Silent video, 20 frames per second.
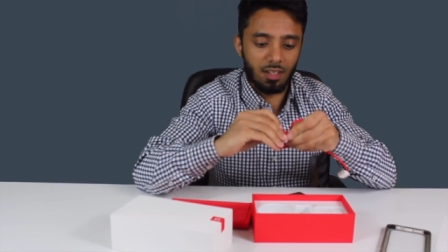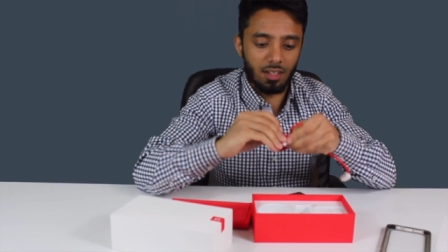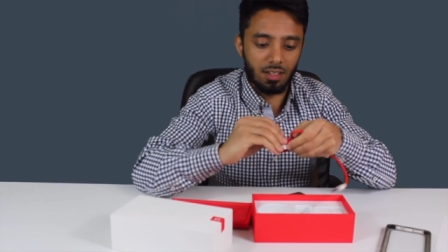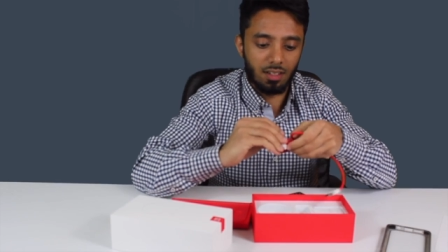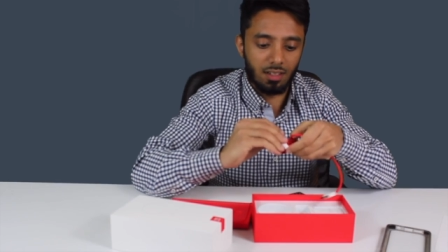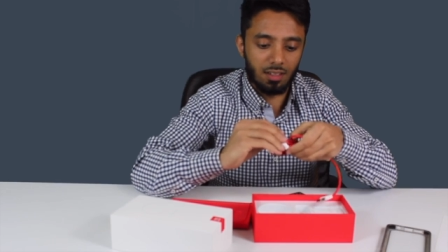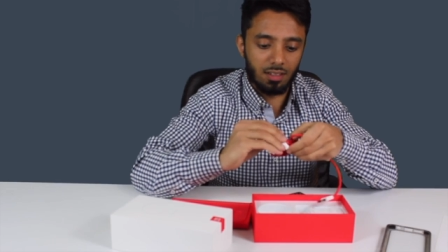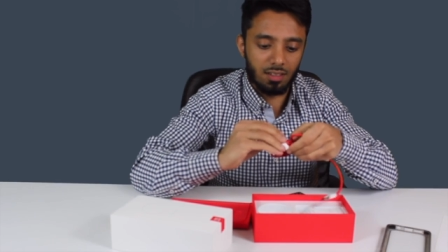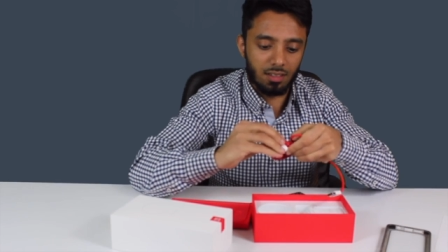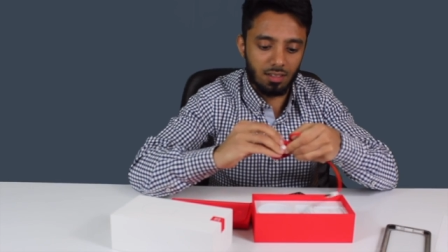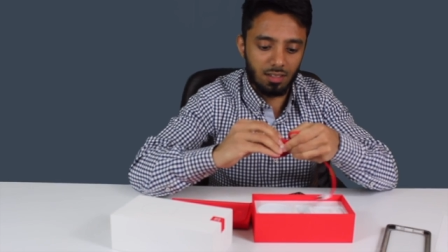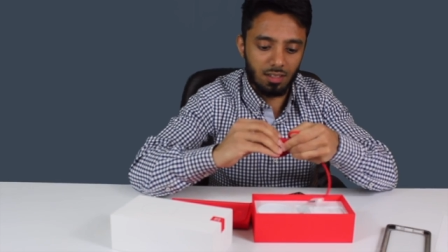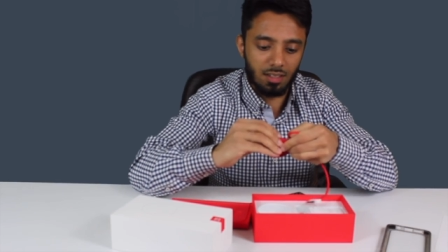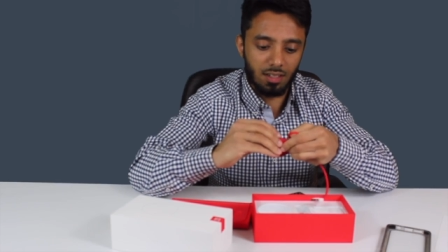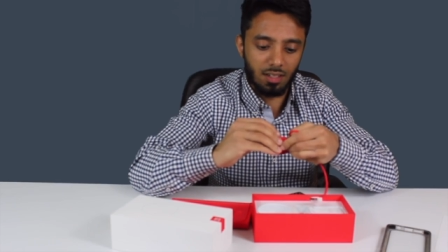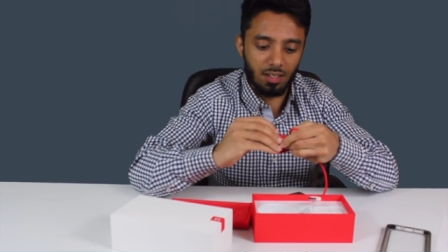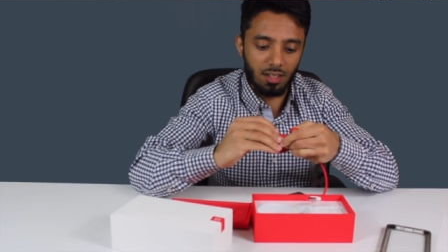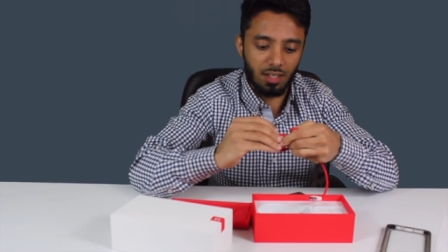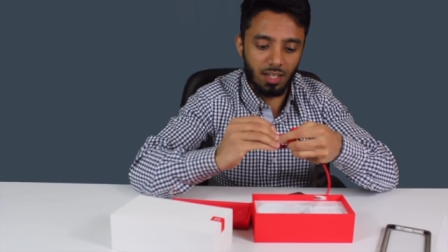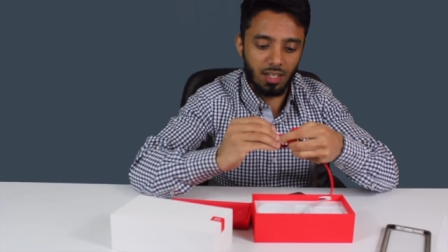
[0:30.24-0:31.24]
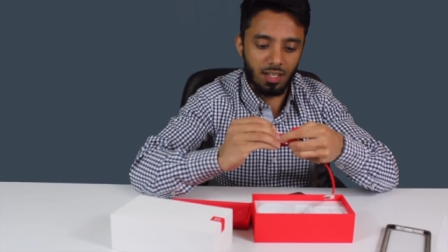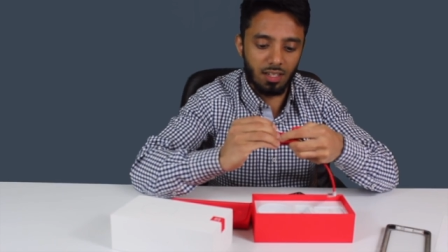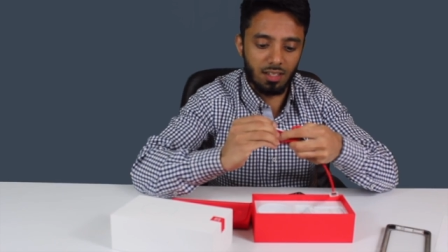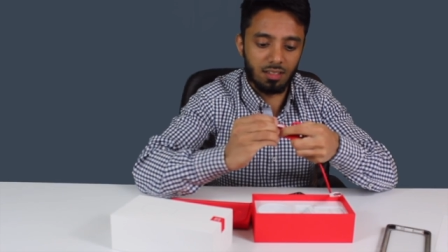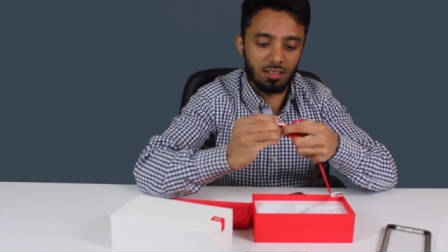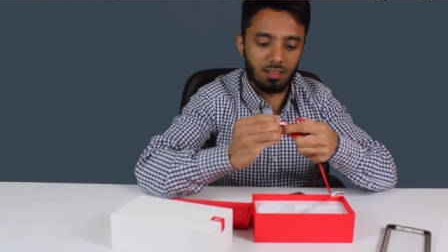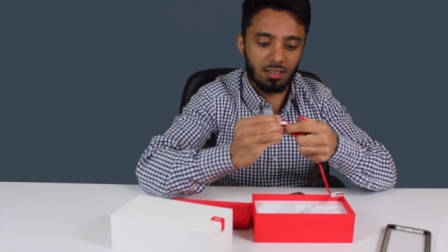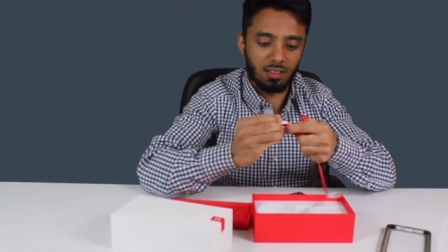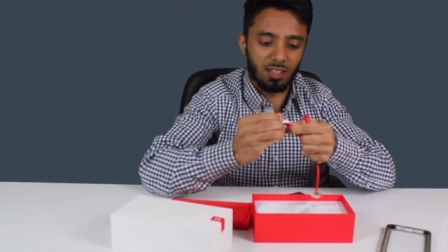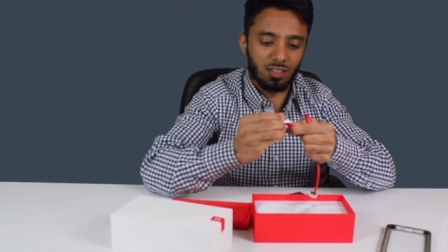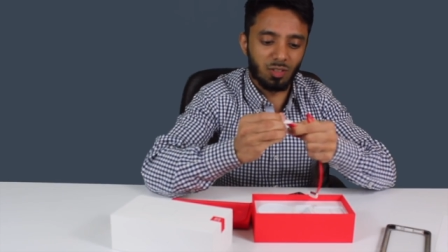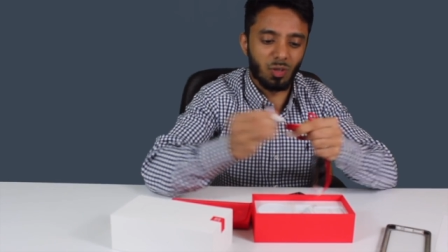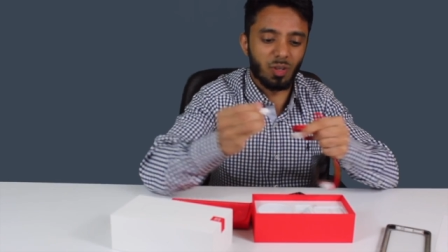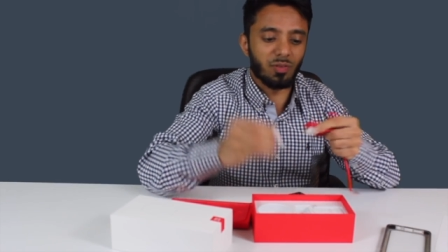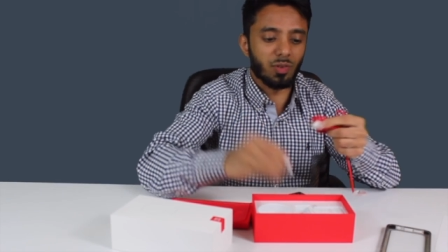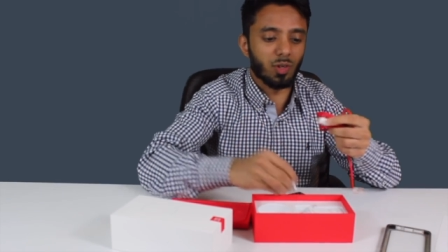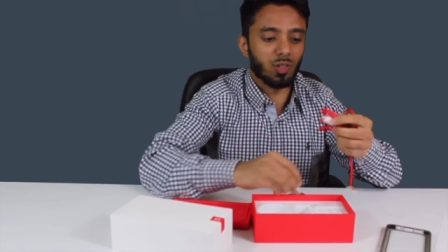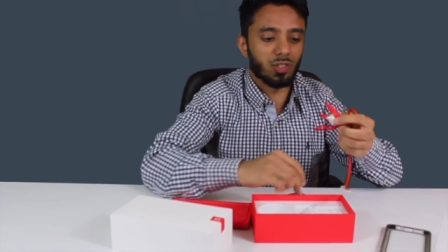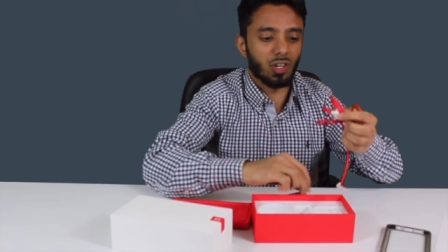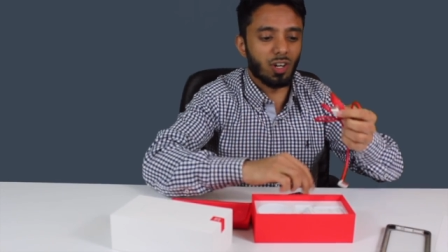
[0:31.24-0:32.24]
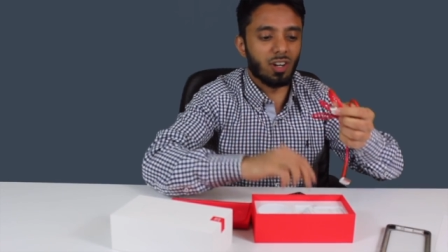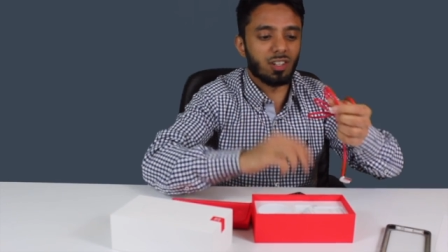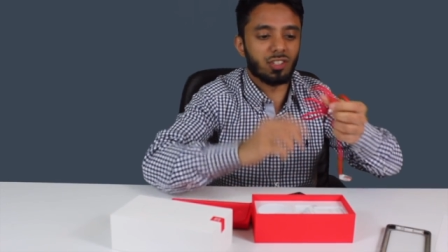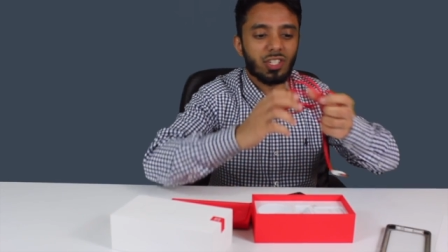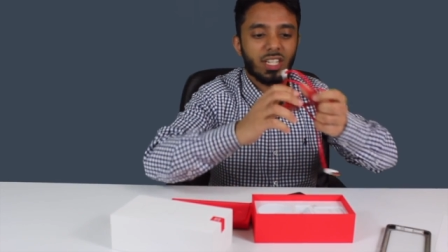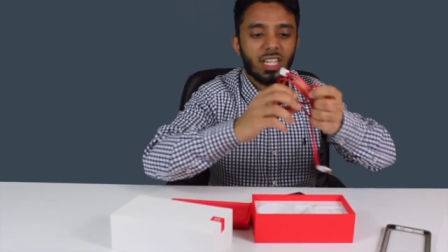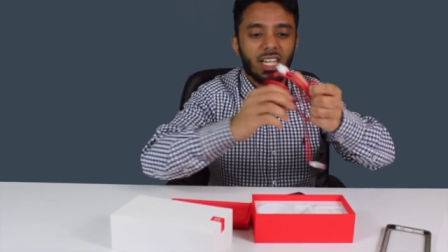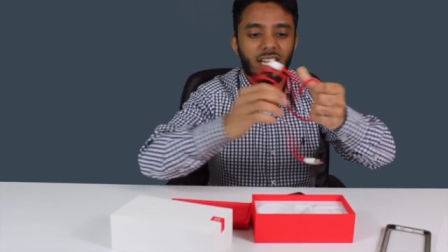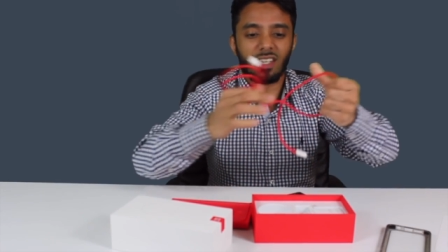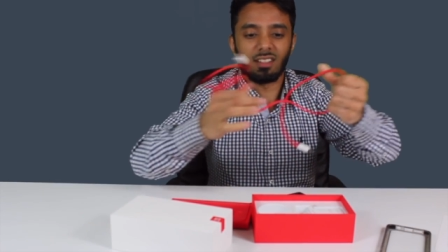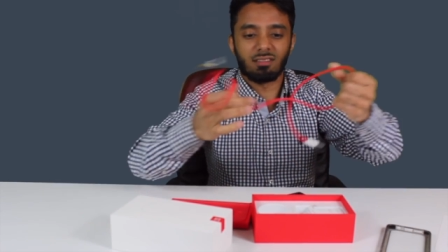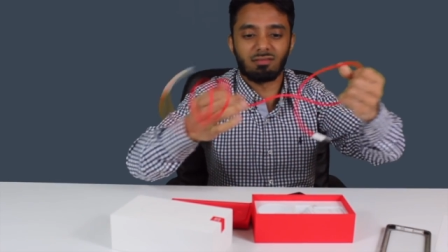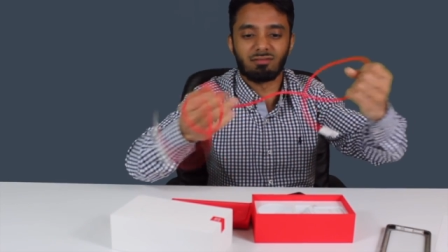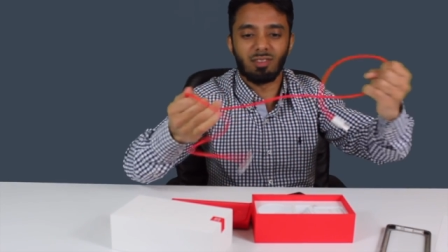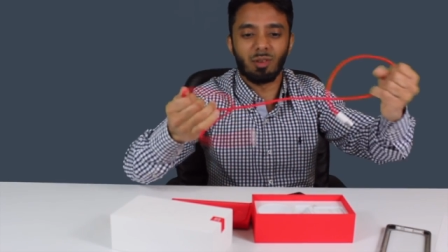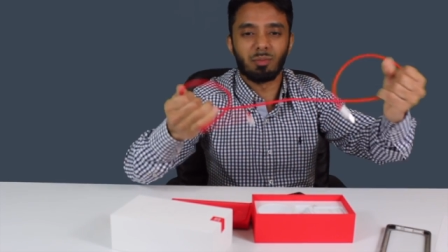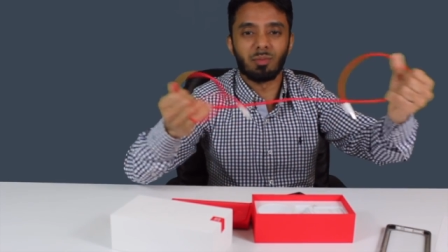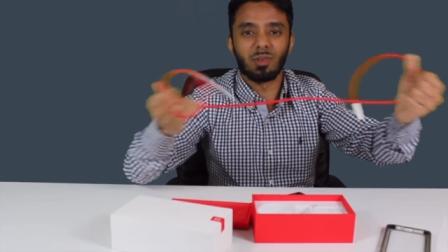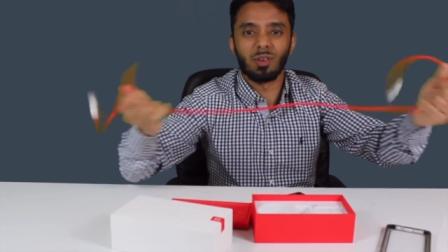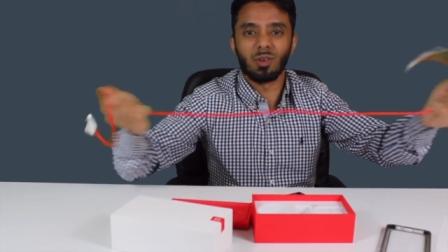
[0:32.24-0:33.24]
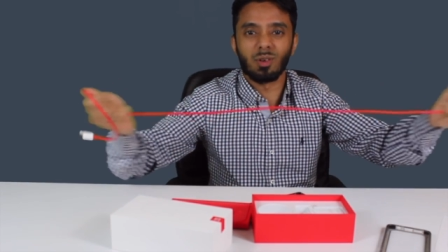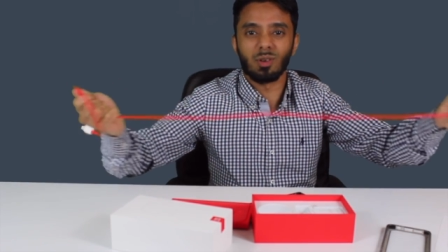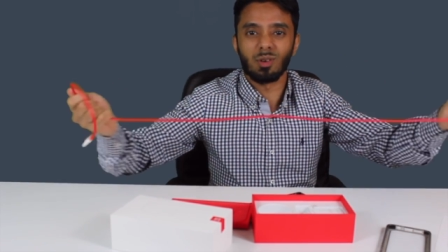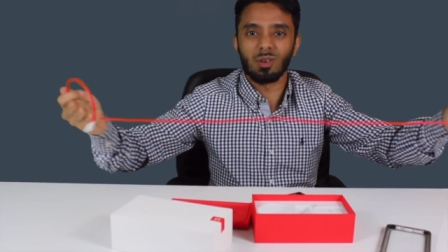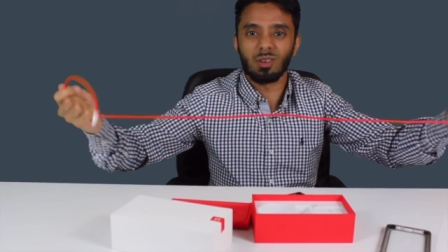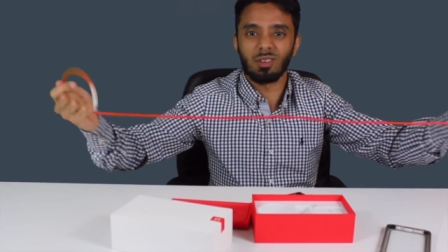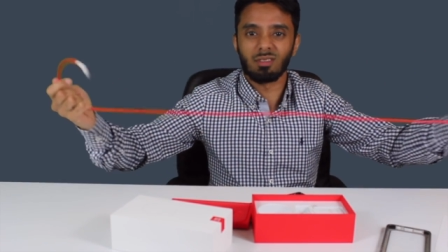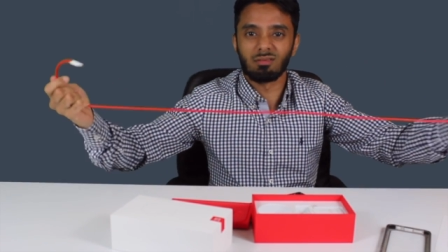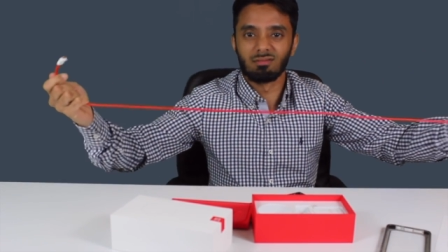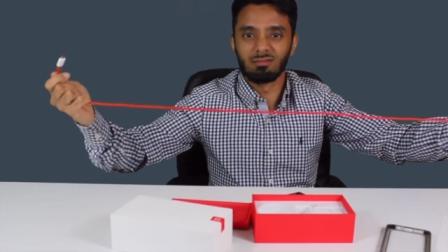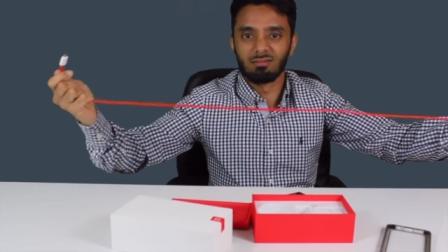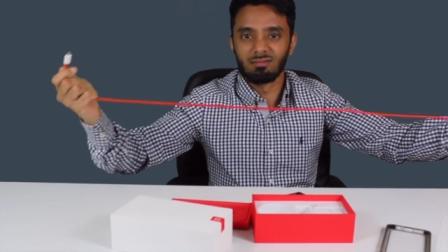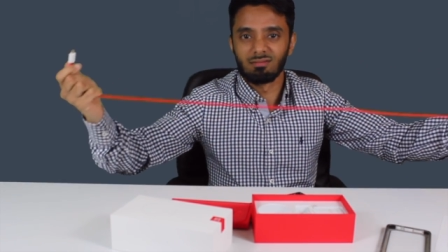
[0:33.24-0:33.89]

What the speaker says: It is, so if you're charging it from your